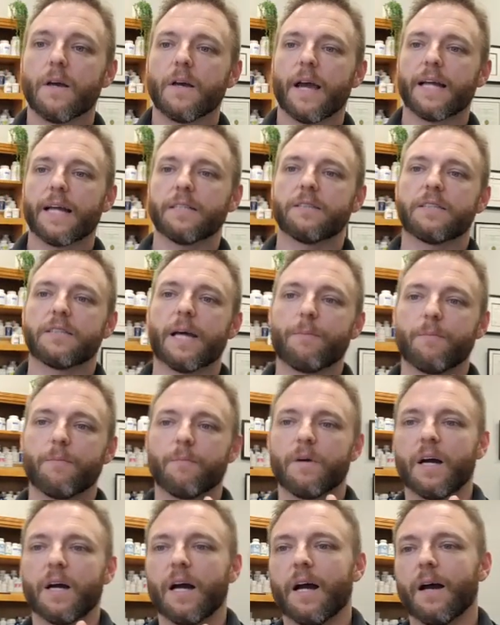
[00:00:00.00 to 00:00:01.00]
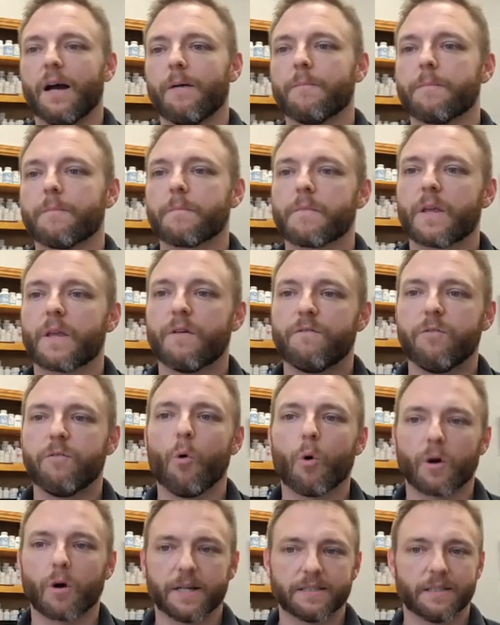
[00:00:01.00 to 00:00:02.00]
And step
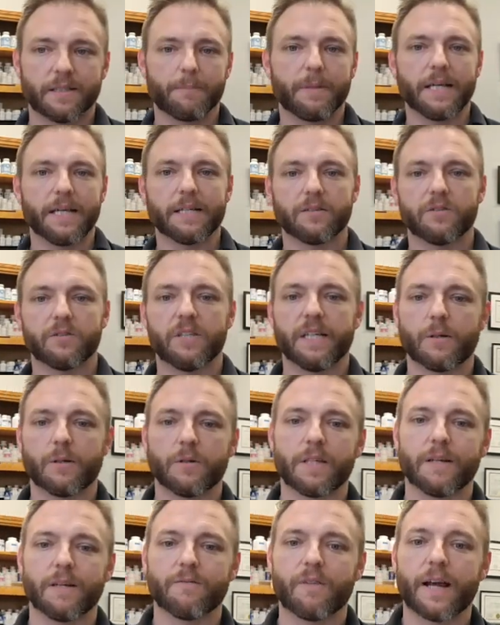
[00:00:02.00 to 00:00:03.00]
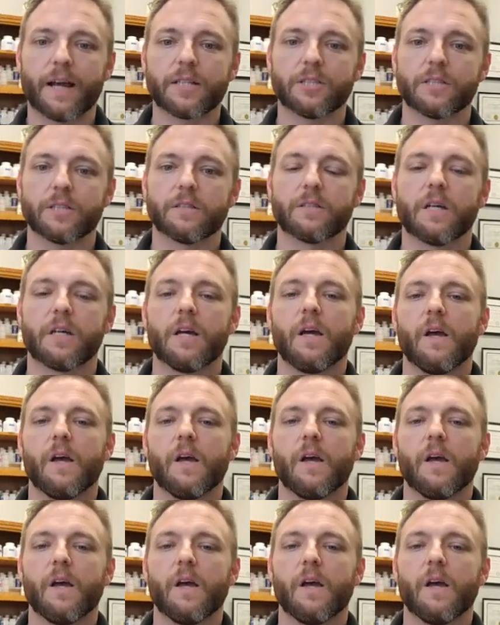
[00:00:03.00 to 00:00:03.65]
4 ends up being dealing with the infections.